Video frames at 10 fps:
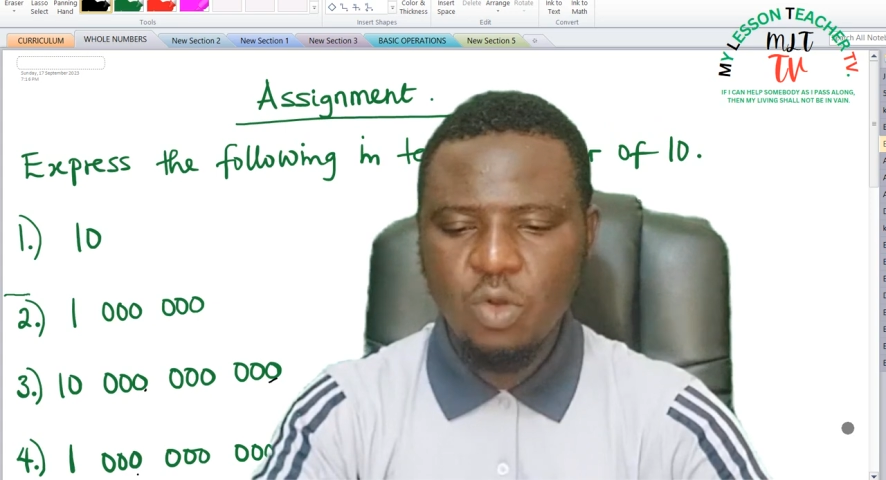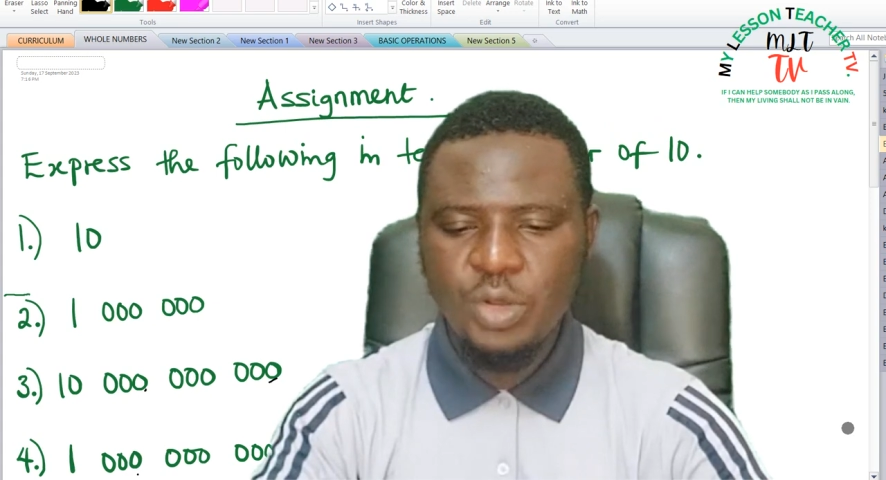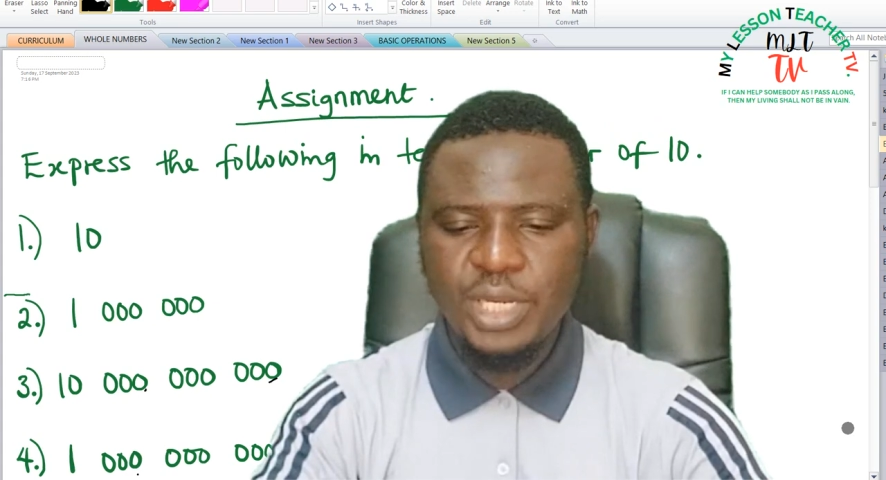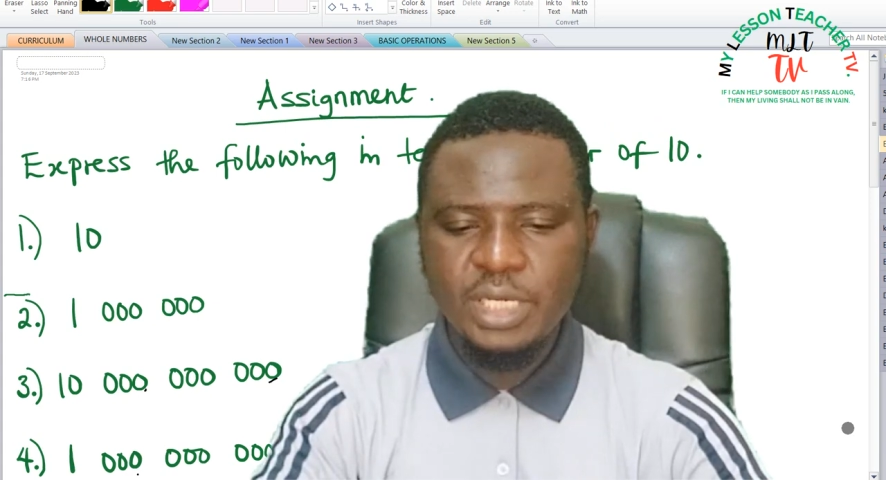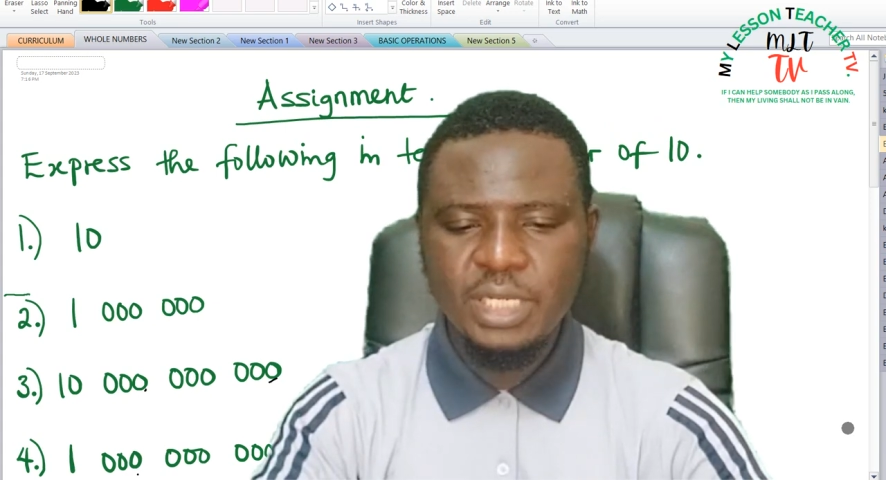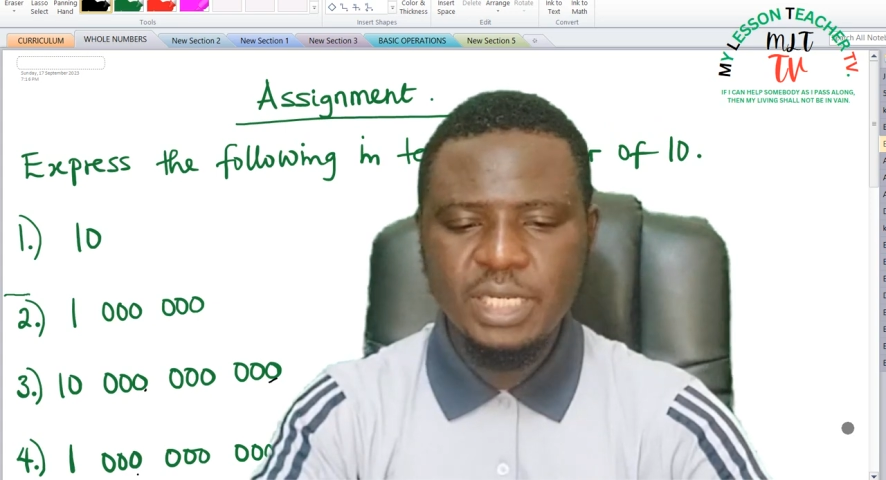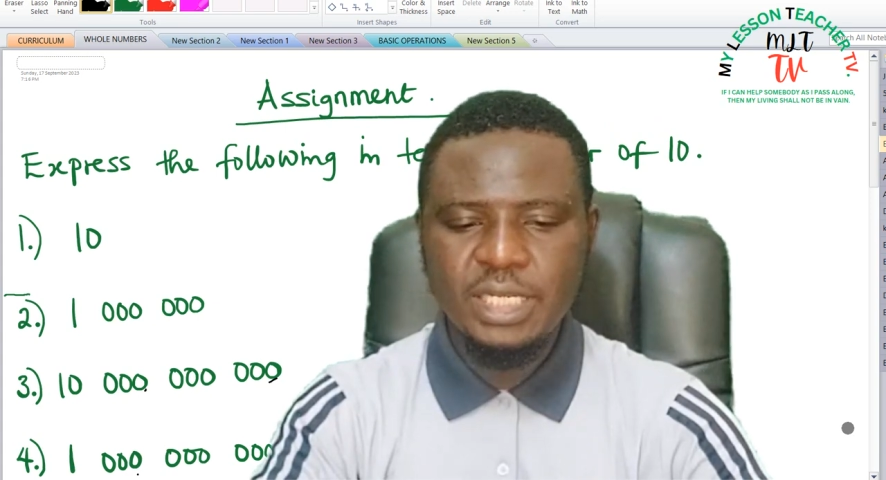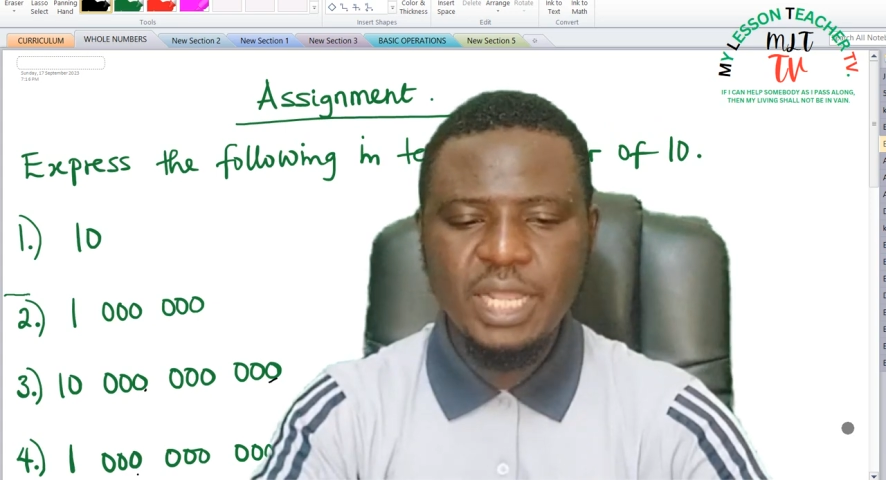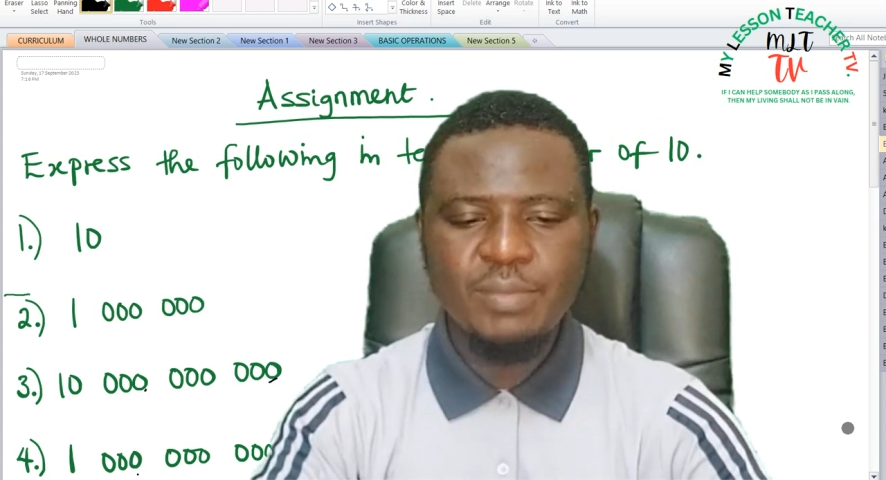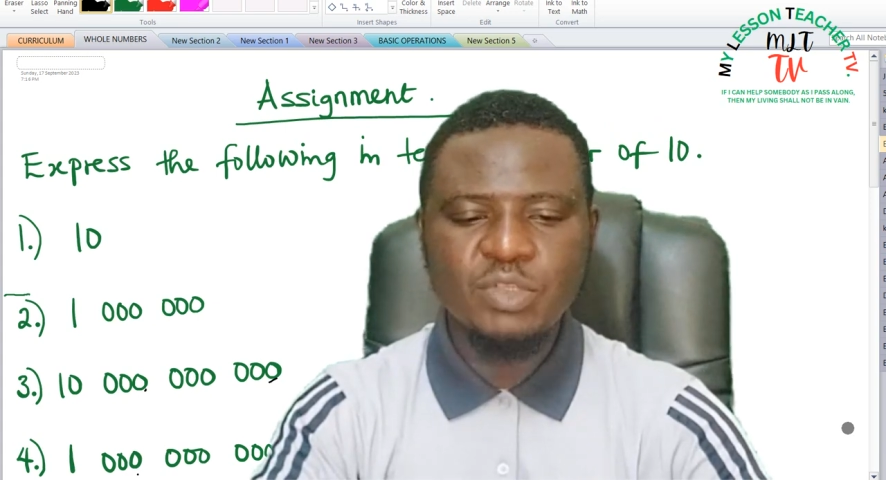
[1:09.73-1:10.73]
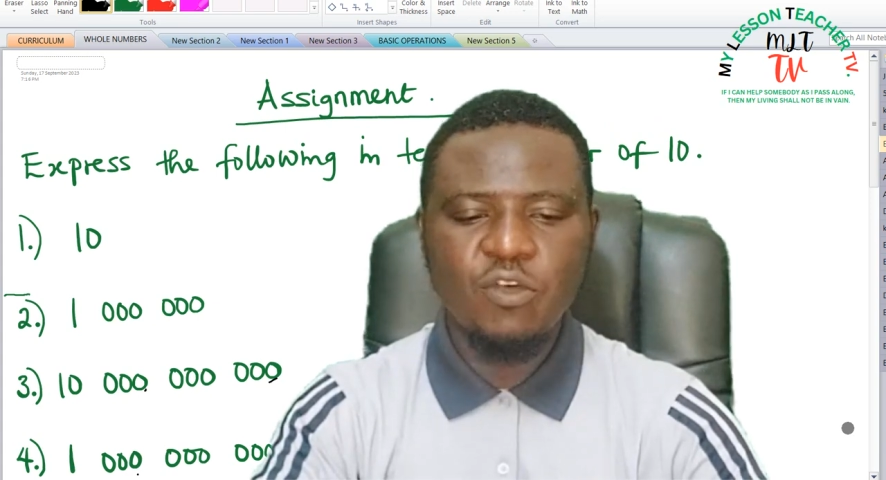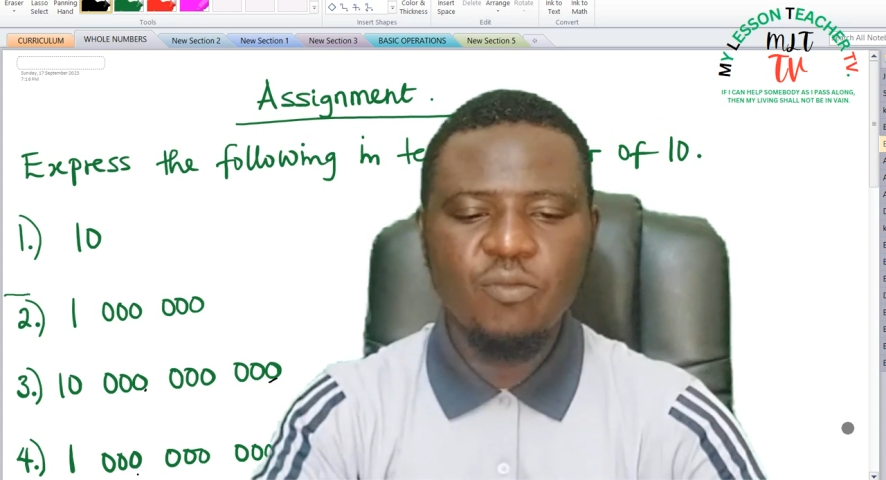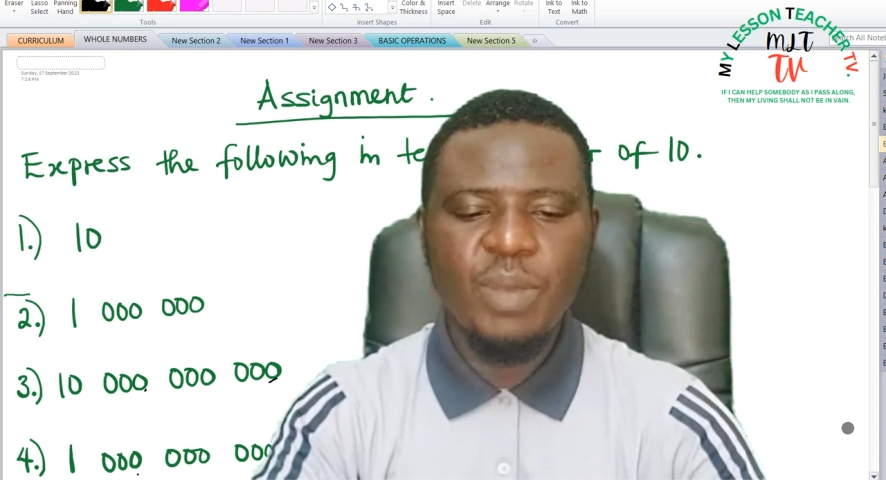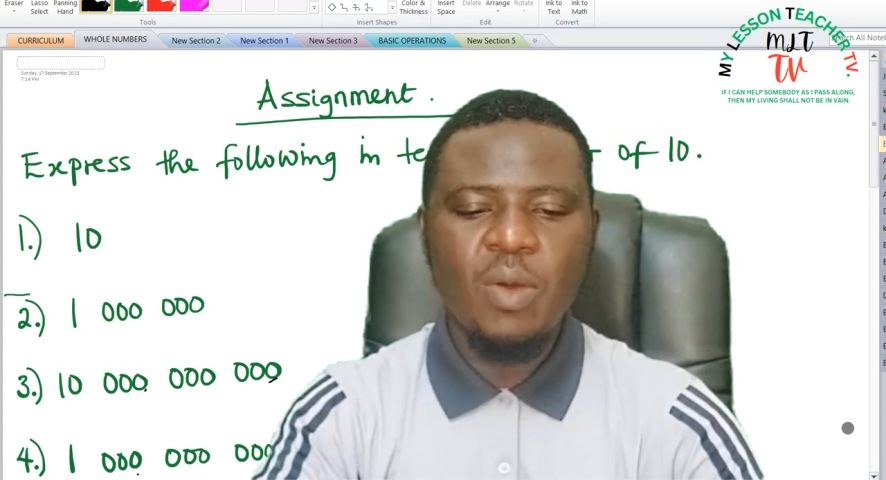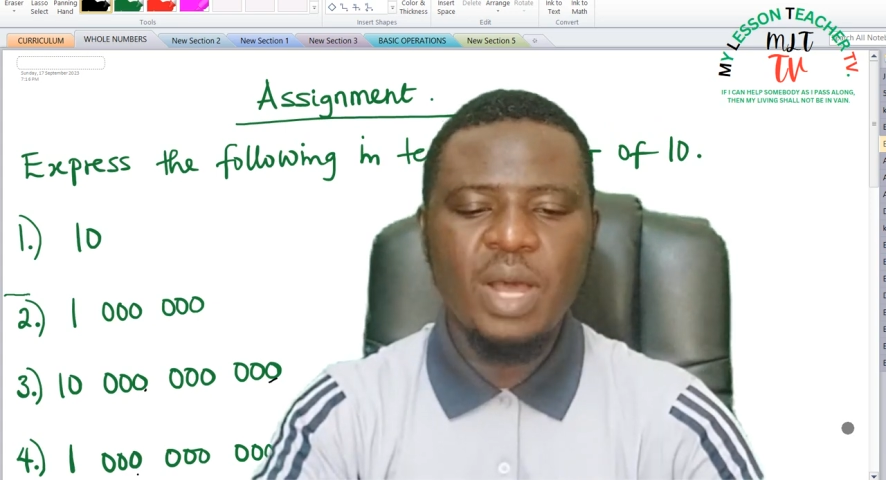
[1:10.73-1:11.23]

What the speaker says: the following in terms